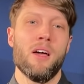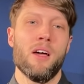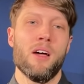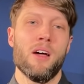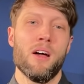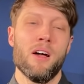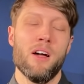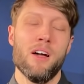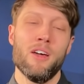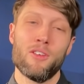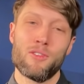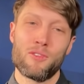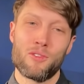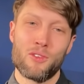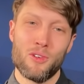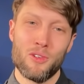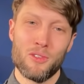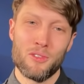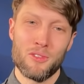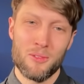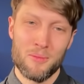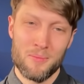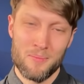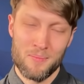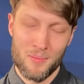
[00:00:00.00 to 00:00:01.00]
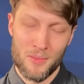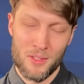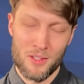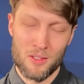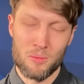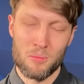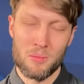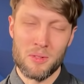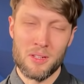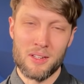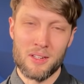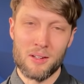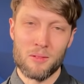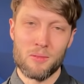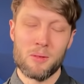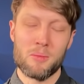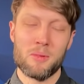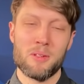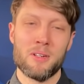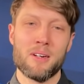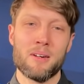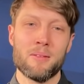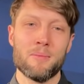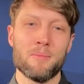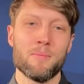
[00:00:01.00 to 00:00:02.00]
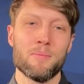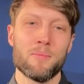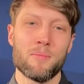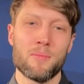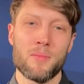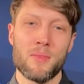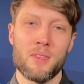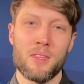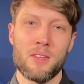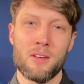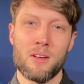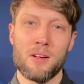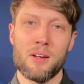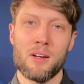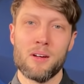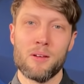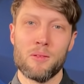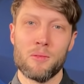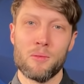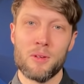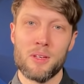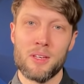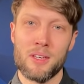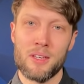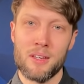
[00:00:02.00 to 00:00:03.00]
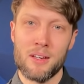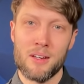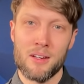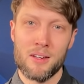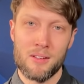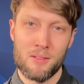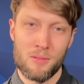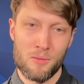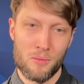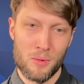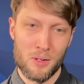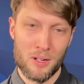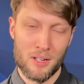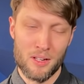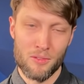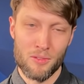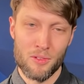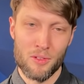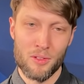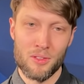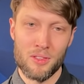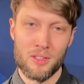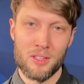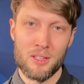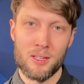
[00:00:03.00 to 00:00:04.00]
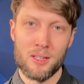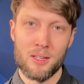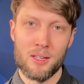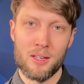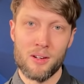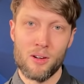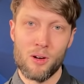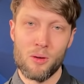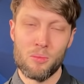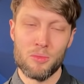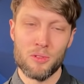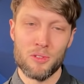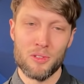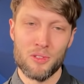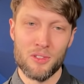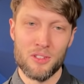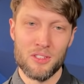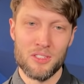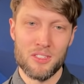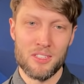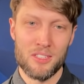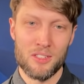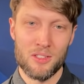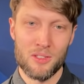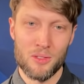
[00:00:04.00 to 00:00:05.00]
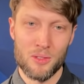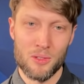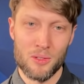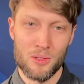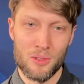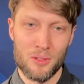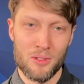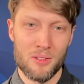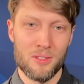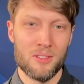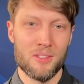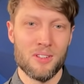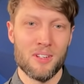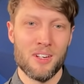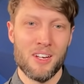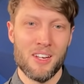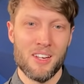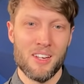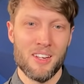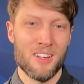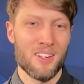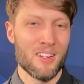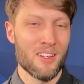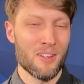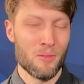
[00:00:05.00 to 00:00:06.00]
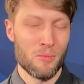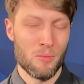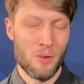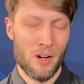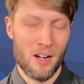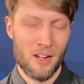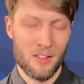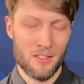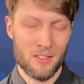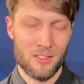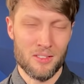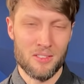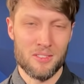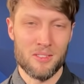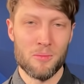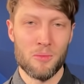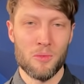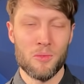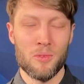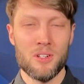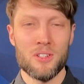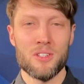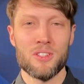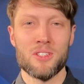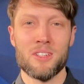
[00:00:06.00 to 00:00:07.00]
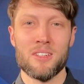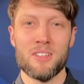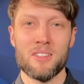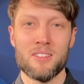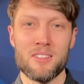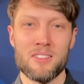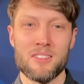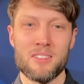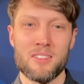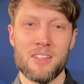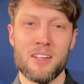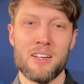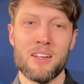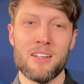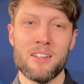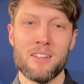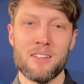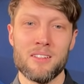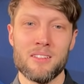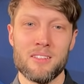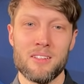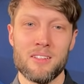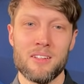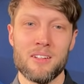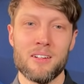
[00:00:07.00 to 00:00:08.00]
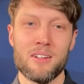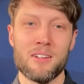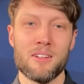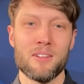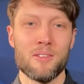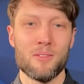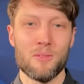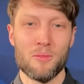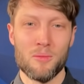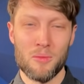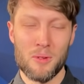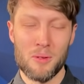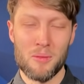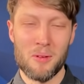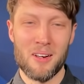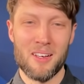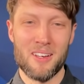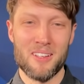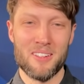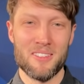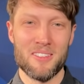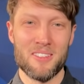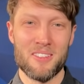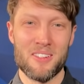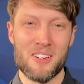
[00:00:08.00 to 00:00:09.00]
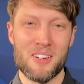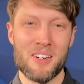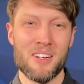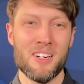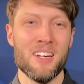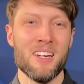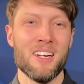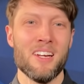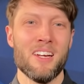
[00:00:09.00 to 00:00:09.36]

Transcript: And of course, this being a webinar, we will give you the opportunity to ask us some questions and we will answer.